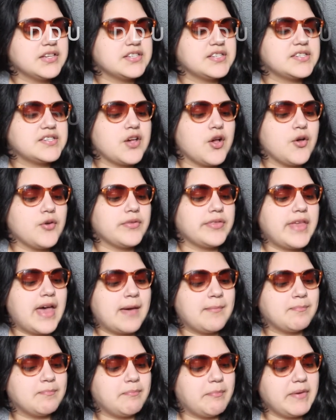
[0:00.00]
So
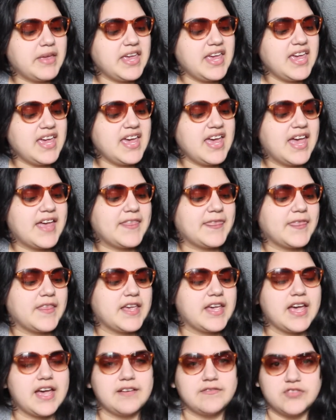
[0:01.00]
that B and
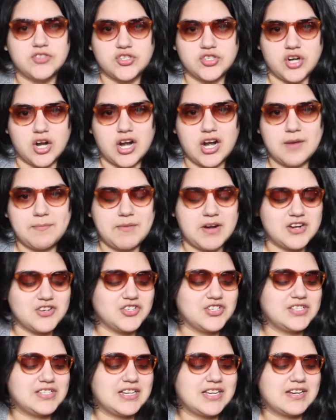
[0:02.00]
the F sharp are
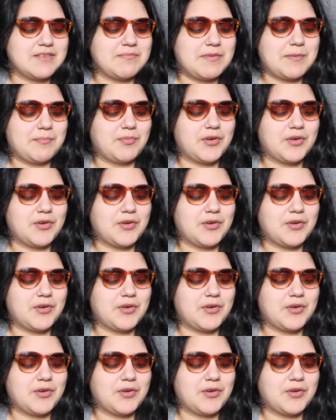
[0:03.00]
just going to be